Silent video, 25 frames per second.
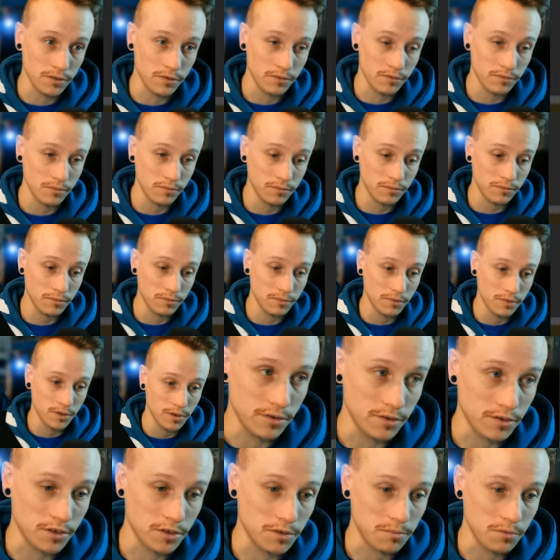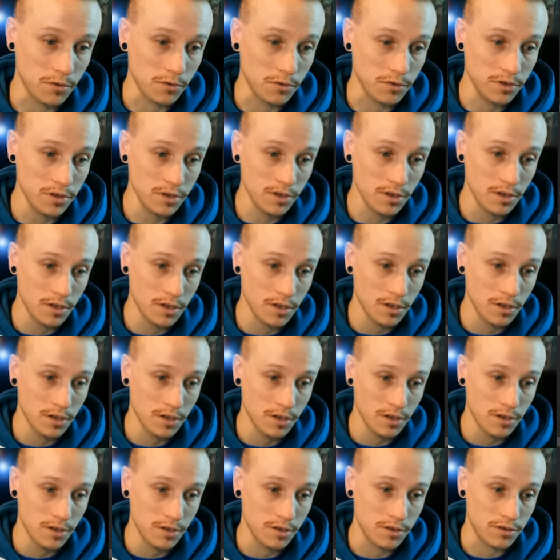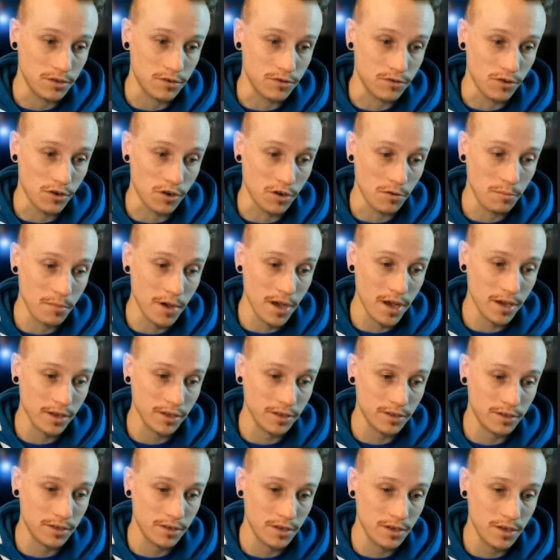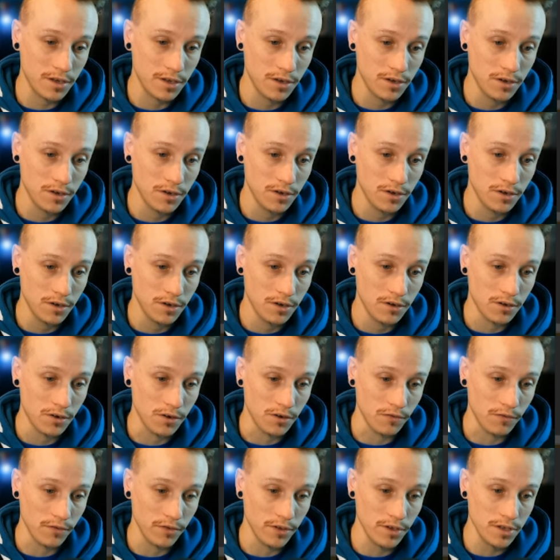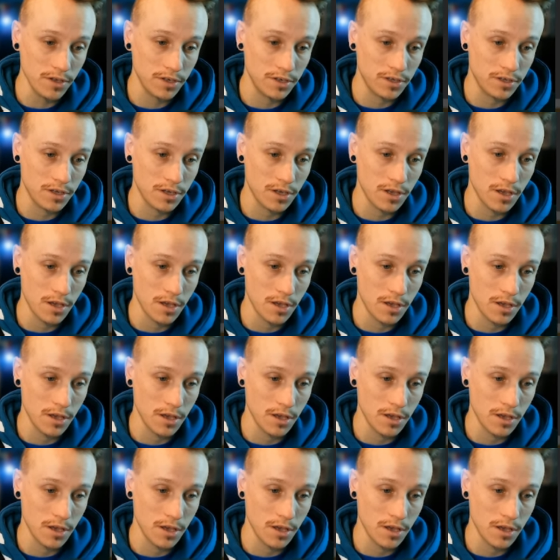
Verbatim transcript: going to do this explosion. Let's draw a box over this.